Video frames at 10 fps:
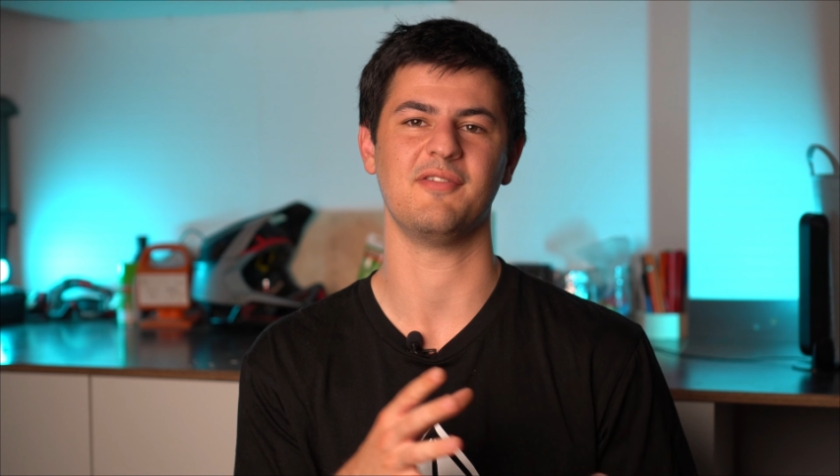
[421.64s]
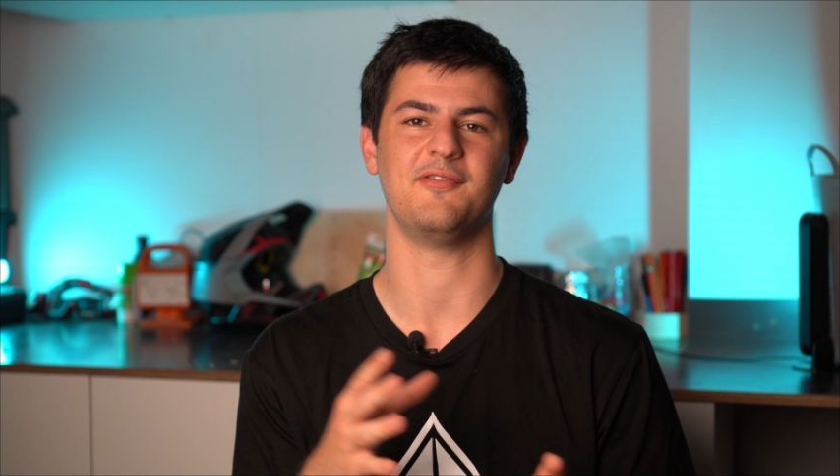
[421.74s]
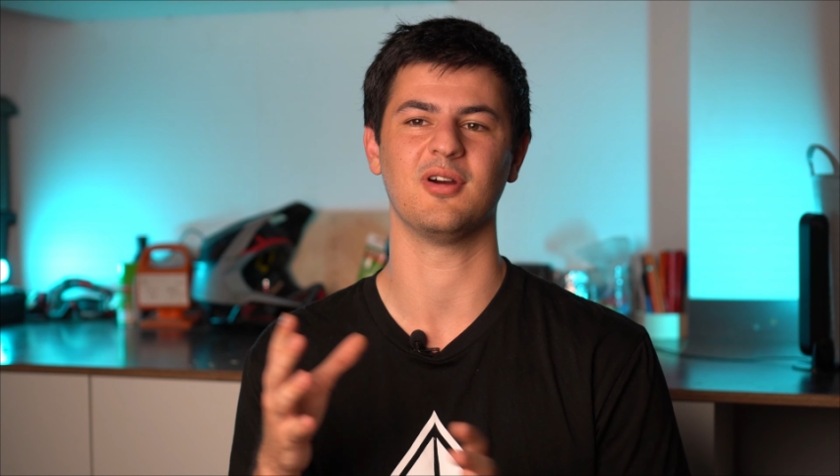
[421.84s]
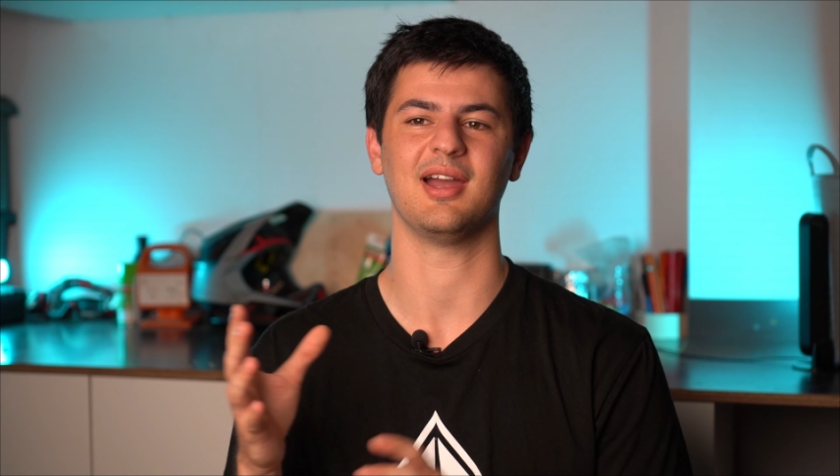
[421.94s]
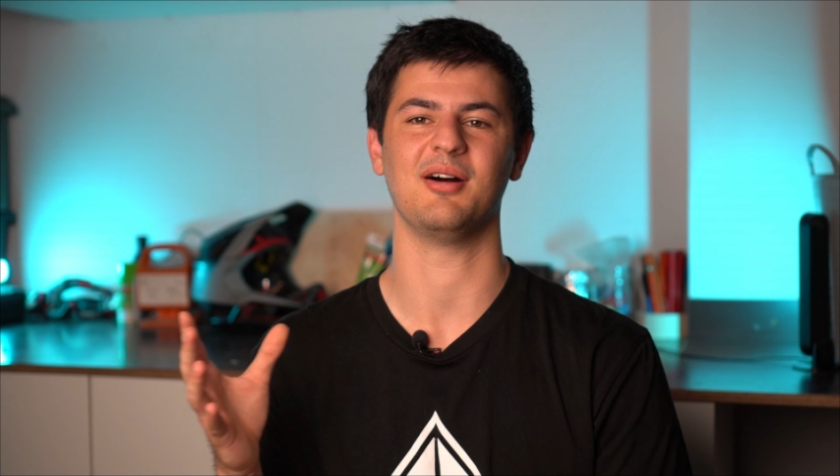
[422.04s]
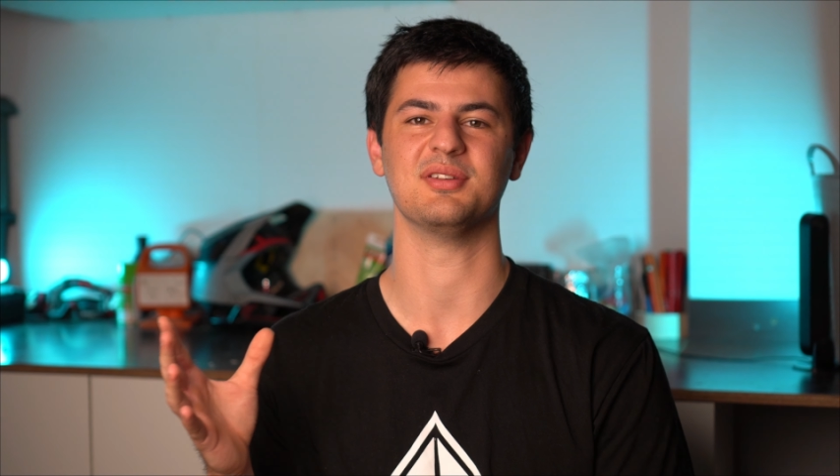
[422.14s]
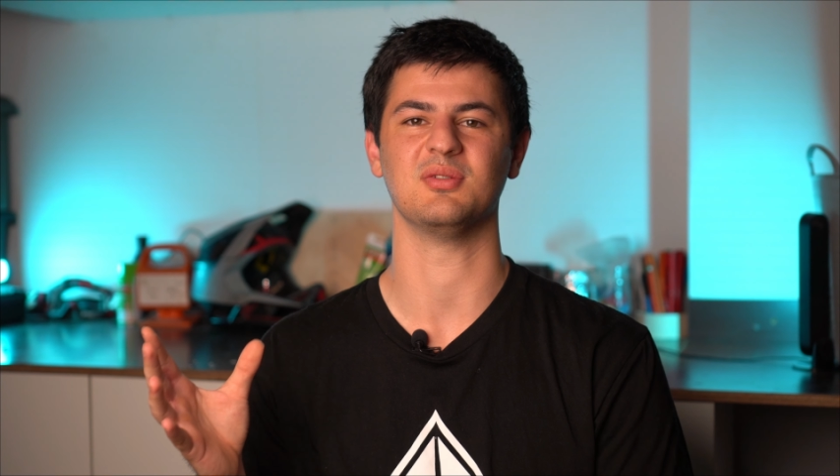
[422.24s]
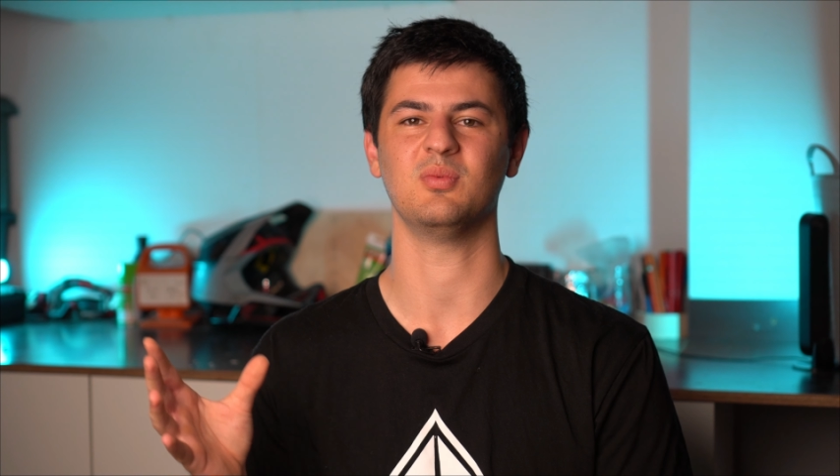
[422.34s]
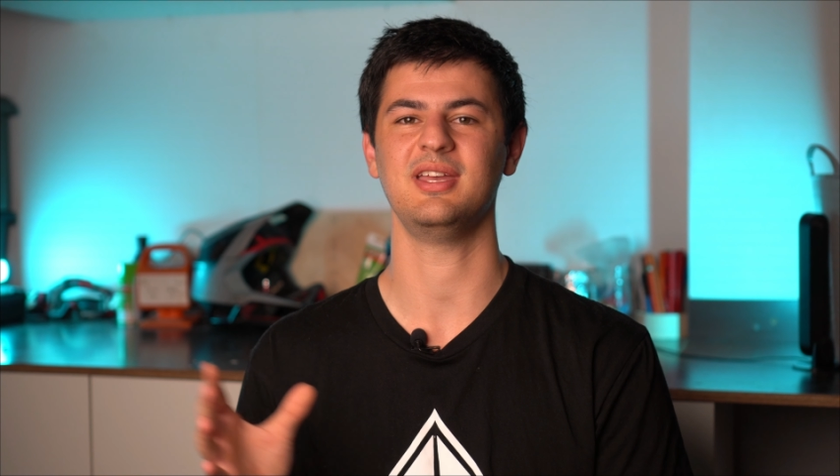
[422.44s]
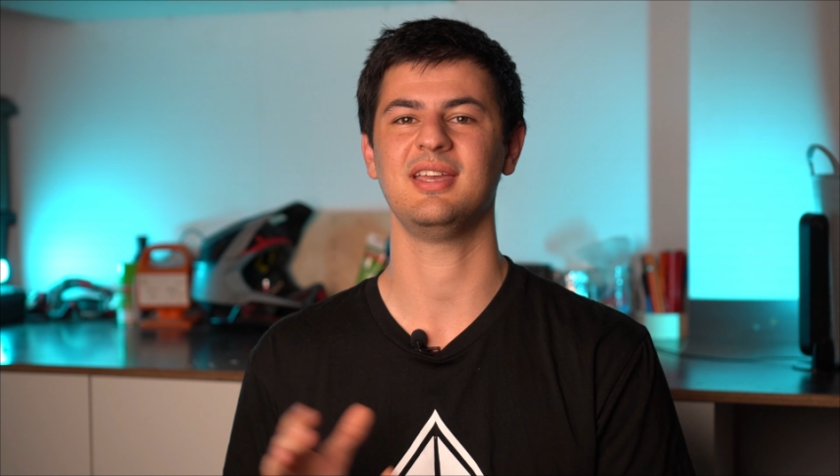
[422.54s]
to 4 hours
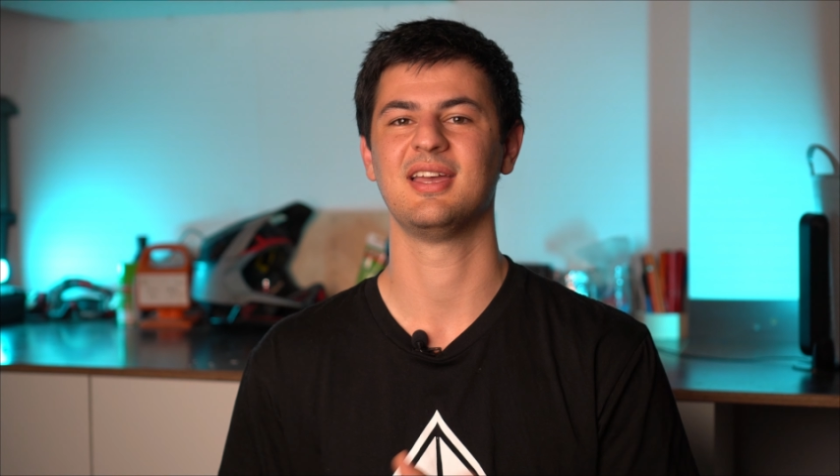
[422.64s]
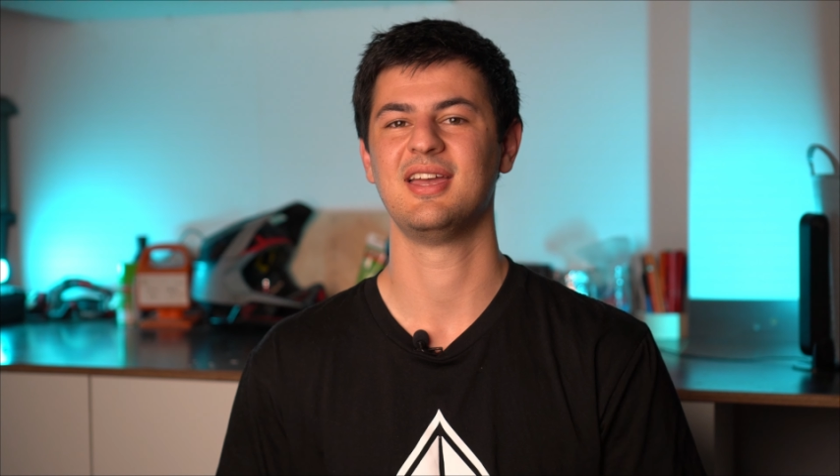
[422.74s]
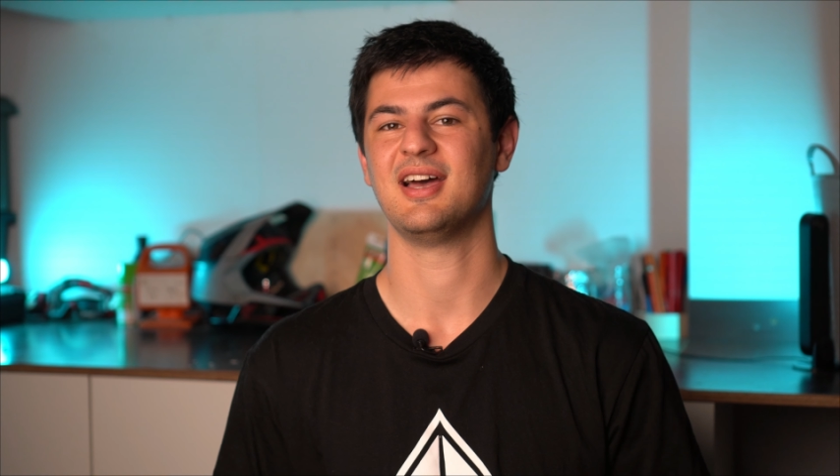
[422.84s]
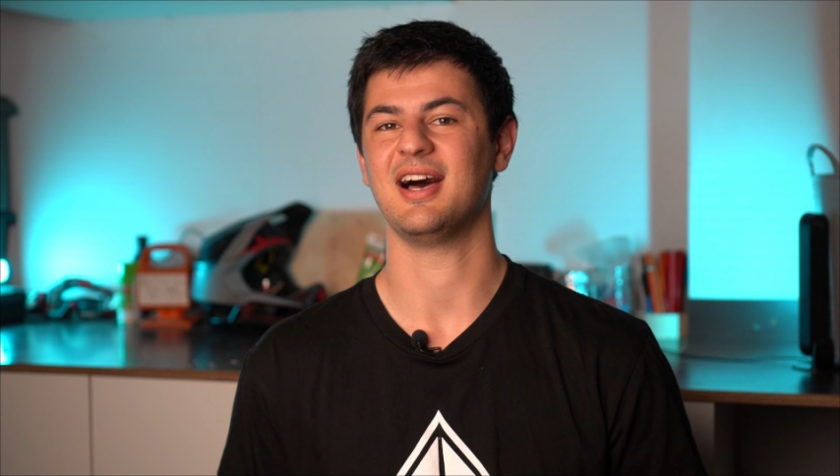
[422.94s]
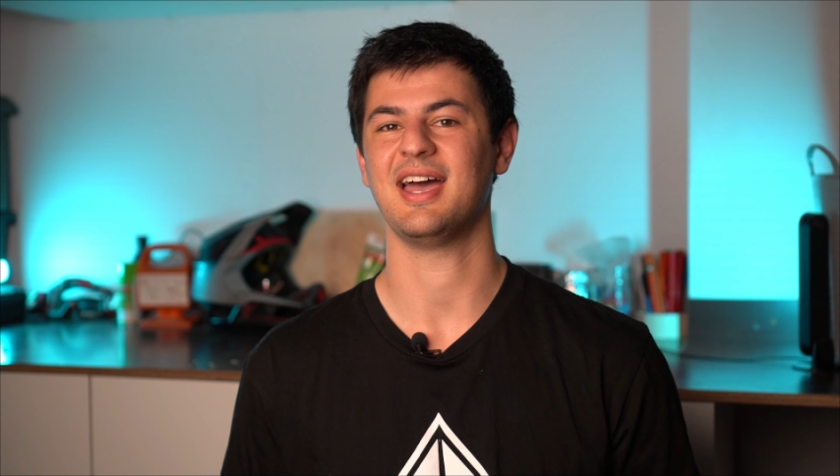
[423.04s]
a week, I